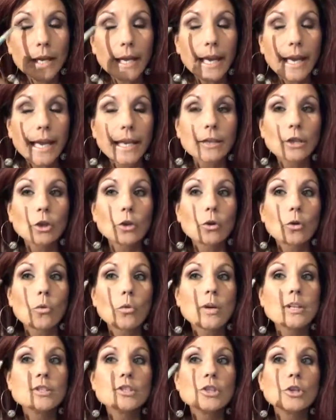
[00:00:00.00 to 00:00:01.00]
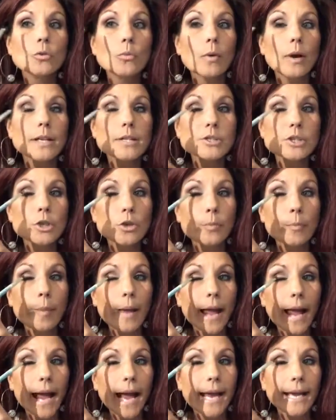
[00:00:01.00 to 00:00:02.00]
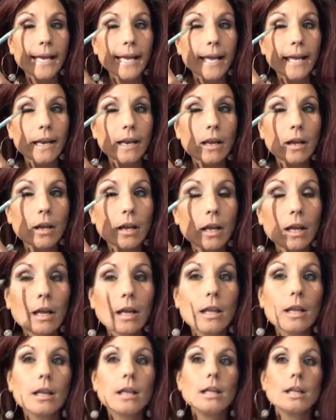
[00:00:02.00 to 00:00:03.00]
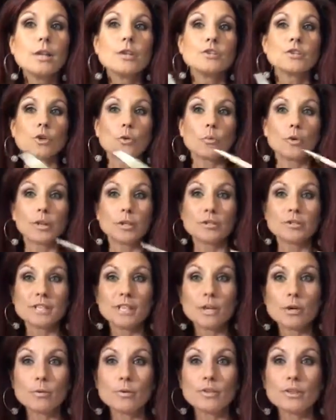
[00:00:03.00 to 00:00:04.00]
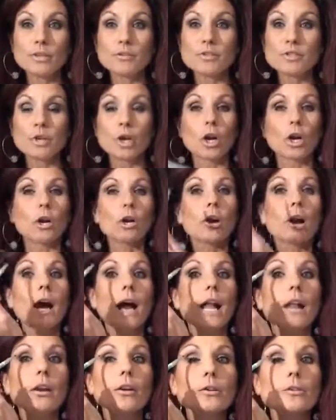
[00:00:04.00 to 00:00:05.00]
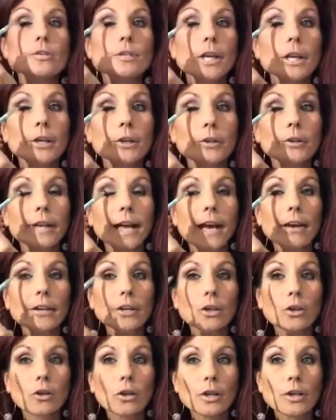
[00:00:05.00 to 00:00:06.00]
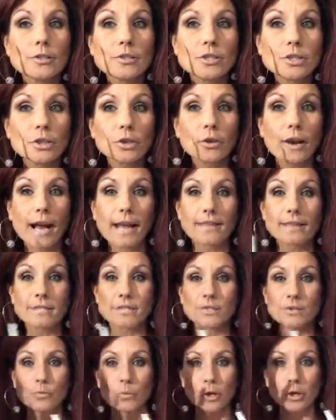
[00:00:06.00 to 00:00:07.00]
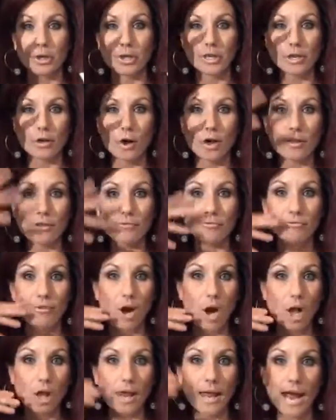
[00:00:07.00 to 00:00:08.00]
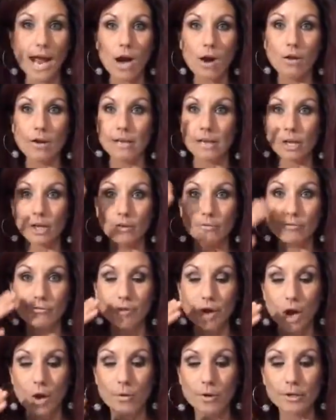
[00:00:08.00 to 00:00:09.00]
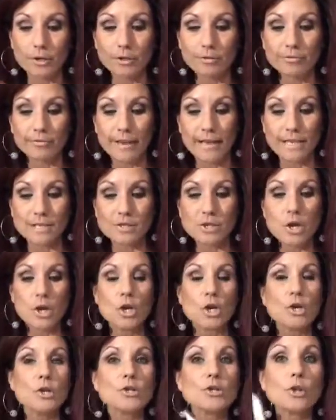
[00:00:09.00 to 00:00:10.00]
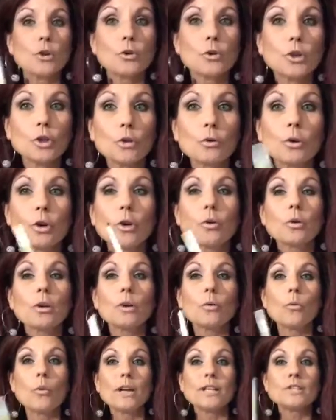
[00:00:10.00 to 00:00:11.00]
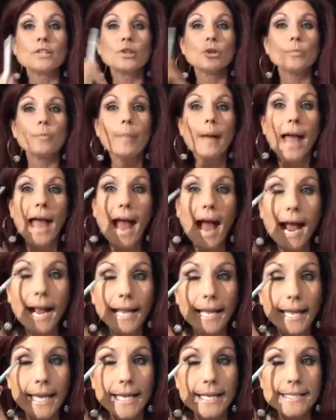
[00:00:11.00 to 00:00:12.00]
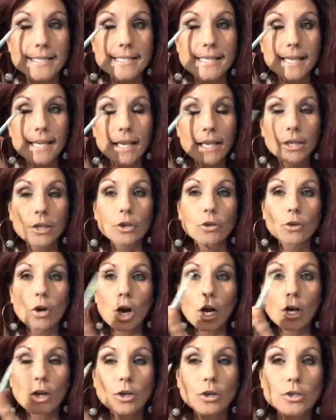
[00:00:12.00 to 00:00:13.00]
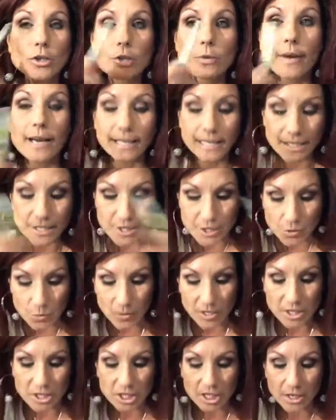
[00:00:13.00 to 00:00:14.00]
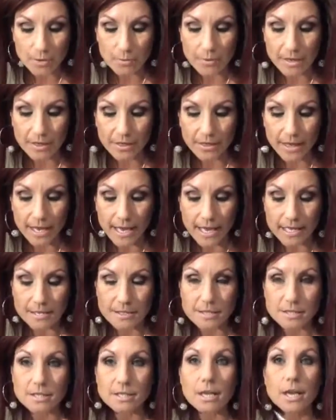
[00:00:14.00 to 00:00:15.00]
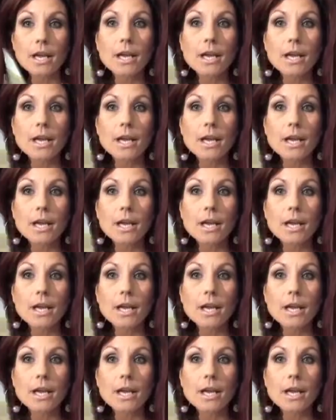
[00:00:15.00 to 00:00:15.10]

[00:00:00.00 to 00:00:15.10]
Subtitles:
And you're going to want to pat it. So when you deal with those darker colors and you're down here close to your eye, this is where you get all the fallout and it can fall on your face. So you are going to want to pack it. You're not going to do any swishing with this.